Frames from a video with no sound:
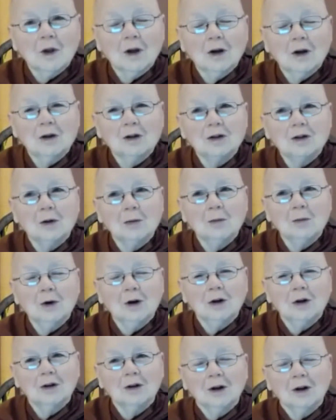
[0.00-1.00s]

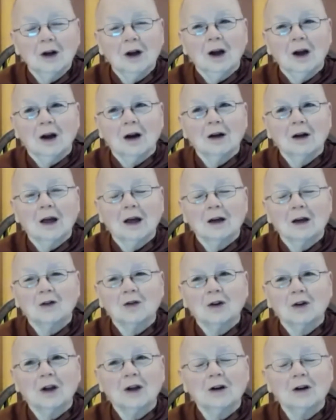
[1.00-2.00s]
some lack
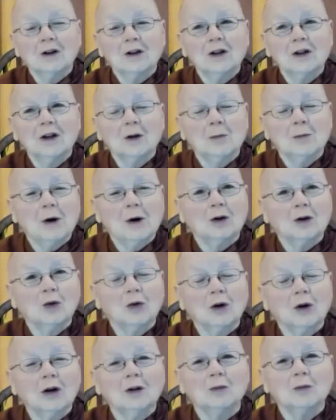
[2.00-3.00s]
of clarity about
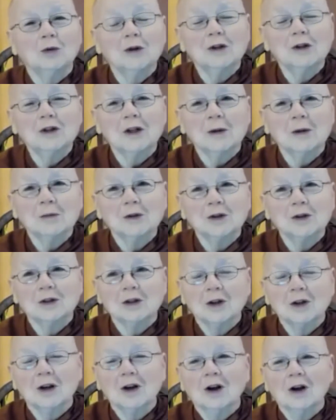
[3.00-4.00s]
what precepts
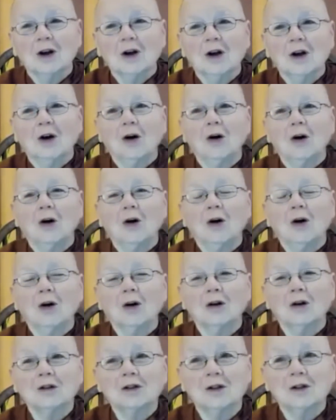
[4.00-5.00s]

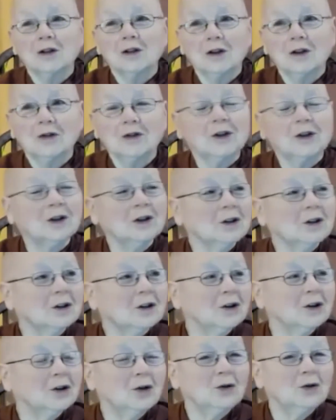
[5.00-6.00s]
are significant
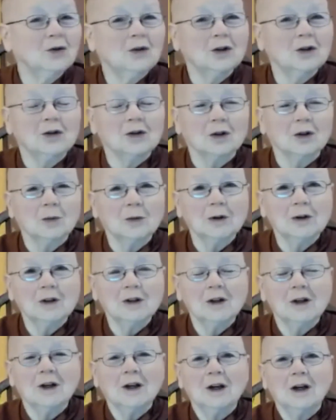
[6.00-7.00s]
that you've determined
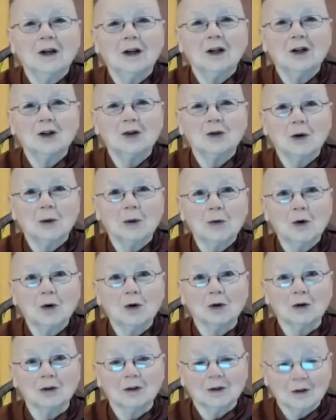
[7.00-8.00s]
to
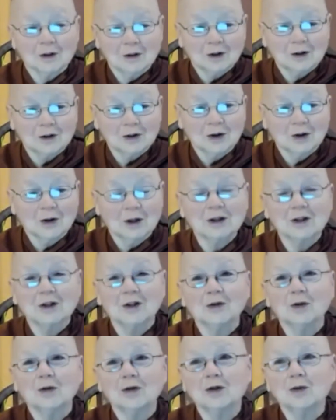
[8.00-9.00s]
uphold. So that's the
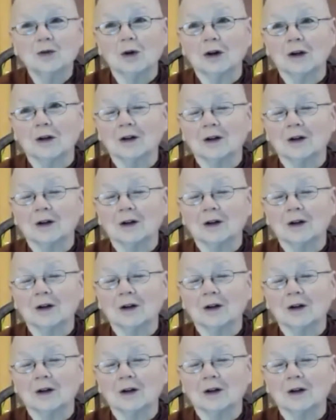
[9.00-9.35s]
first one.